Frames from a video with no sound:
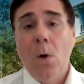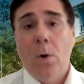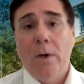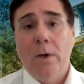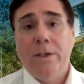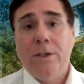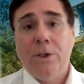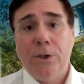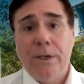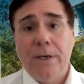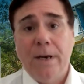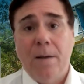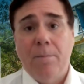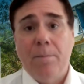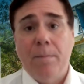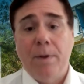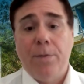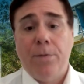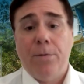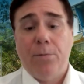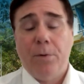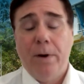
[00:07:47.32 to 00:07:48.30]
Question
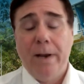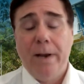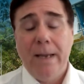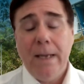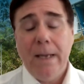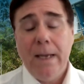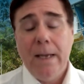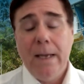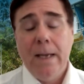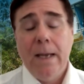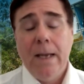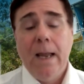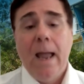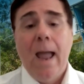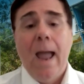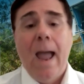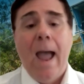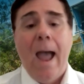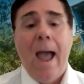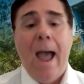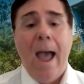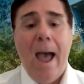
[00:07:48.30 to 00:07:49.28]
number 3,
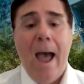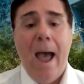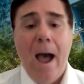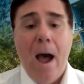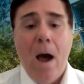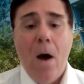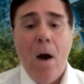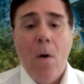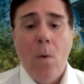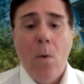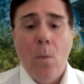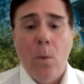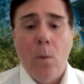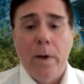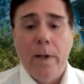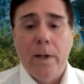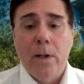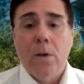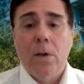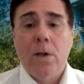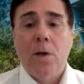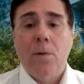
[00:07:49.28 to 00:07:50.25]
how
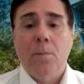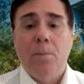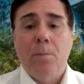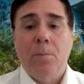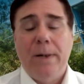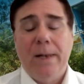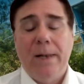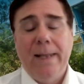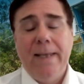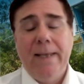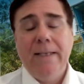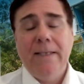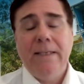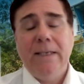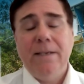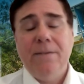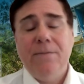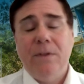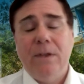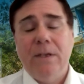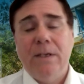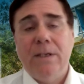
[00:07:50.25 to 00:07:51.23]
will
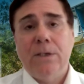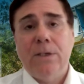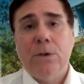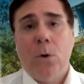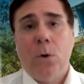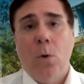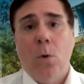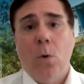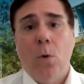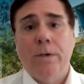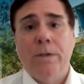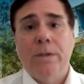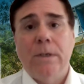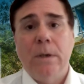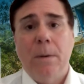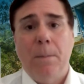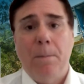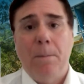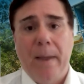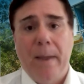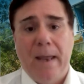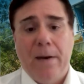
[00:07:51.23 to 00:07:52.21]
completing this course
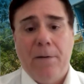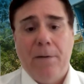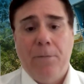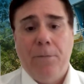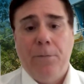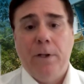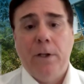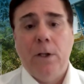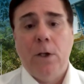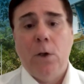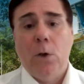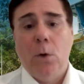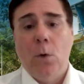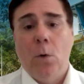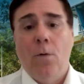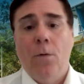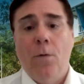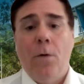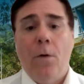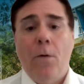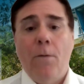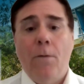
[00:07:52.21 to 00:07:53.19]
benefit
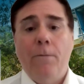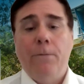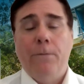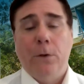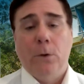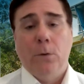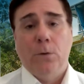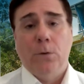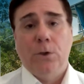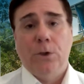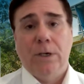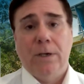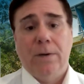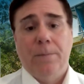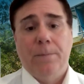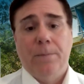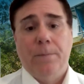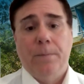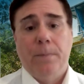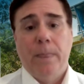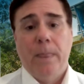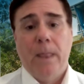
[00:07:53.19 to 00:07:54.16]
your future?
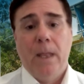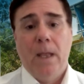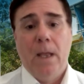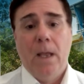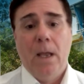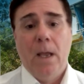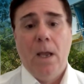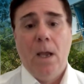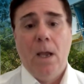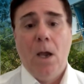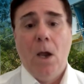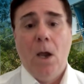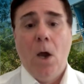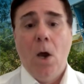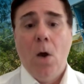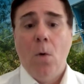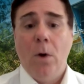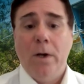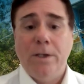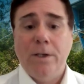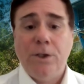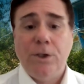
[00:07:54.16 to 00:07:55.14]

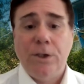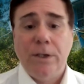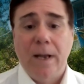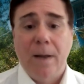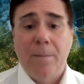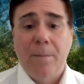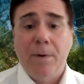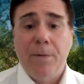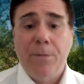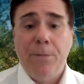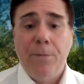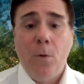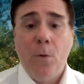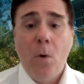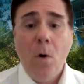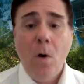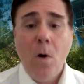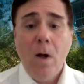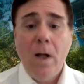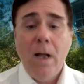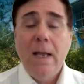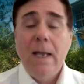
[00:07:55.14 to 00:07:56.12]
Question number
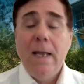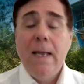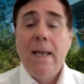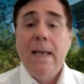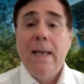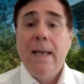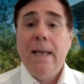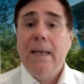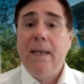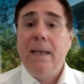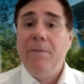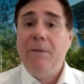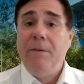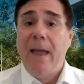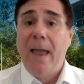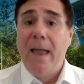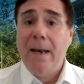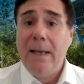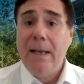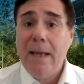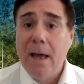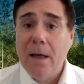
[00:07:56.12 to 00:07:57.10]
4, give
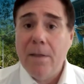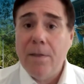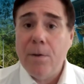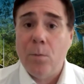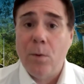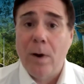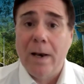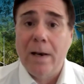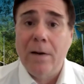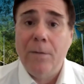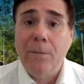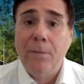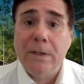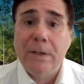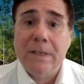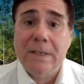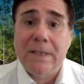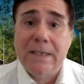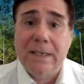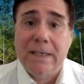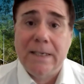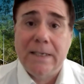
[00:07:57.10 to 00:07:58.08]
any other
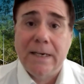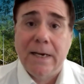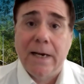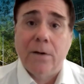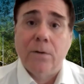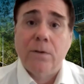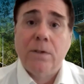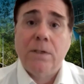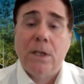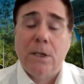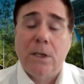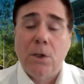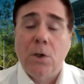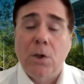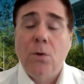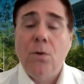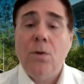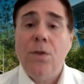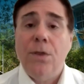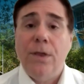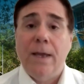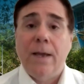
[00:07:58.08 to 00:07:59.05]
relevant details that
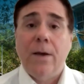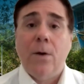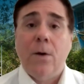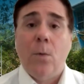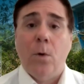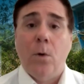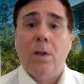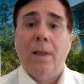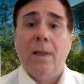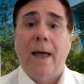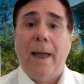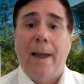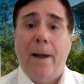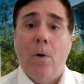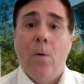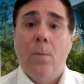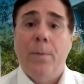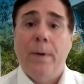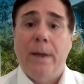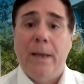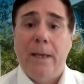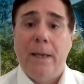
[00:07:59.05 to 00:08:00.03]
you think will
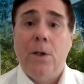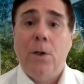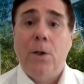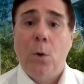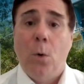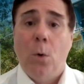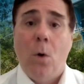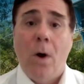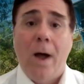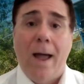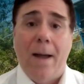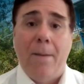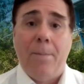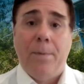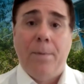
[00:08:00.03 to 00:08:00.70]
help in your